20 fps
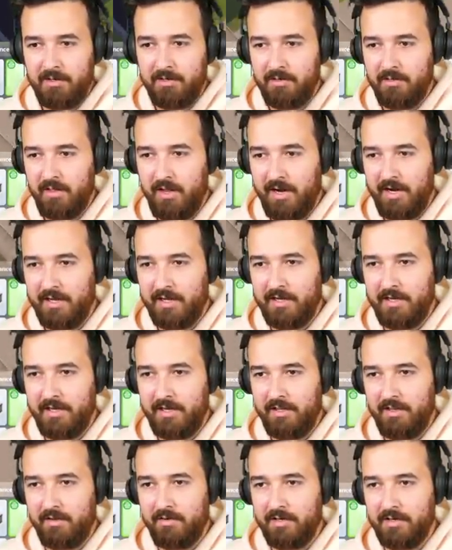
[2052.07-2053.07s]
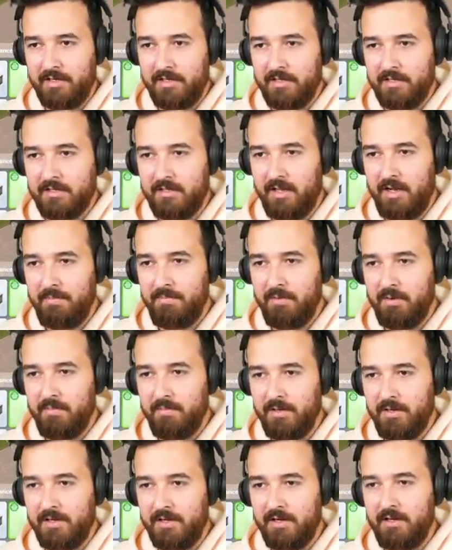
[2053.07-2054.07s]
going to do lighting in here though. I'm going to get this light
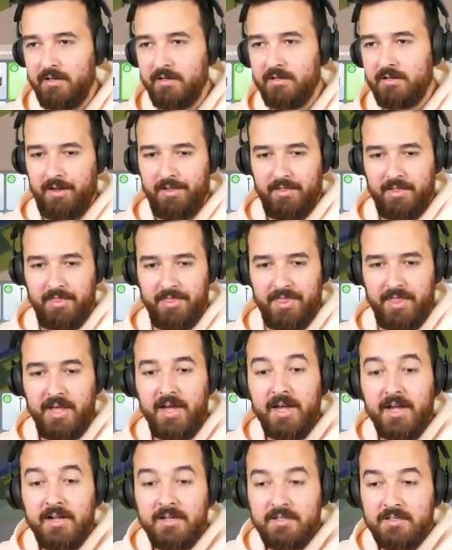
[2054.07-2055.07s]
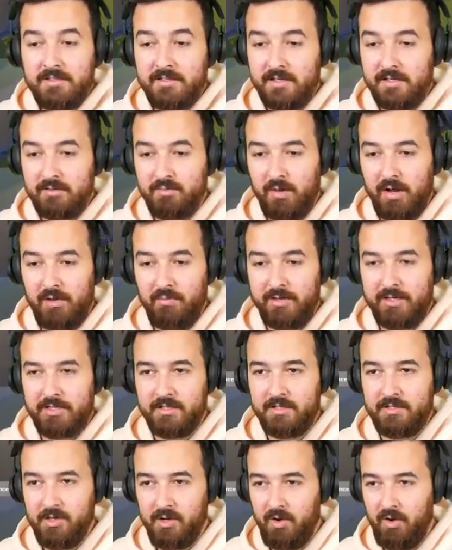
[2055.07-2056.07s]
bulb here. And then this is where we
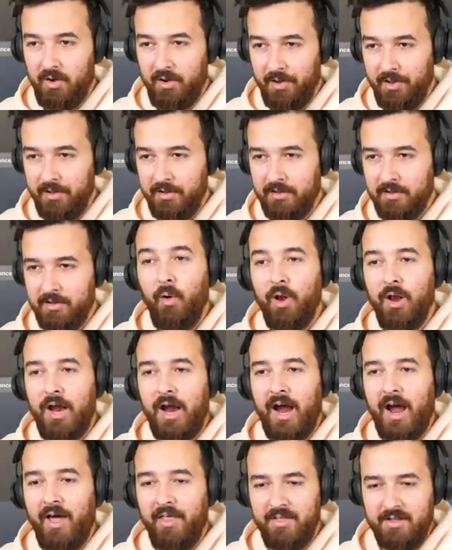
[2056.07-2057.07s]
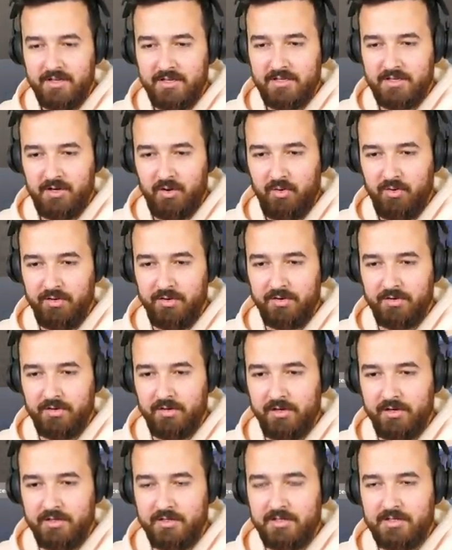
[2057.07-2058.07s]
store all our other stolen
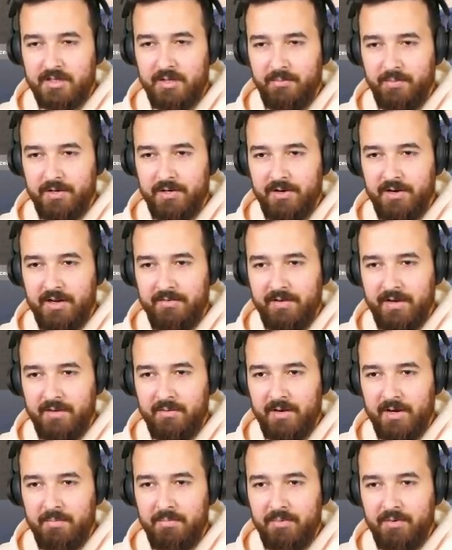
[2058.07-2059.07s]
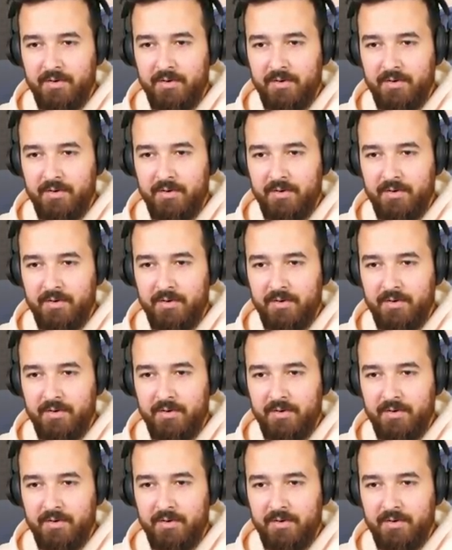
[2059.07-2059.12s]
goods that we don't have anywhere to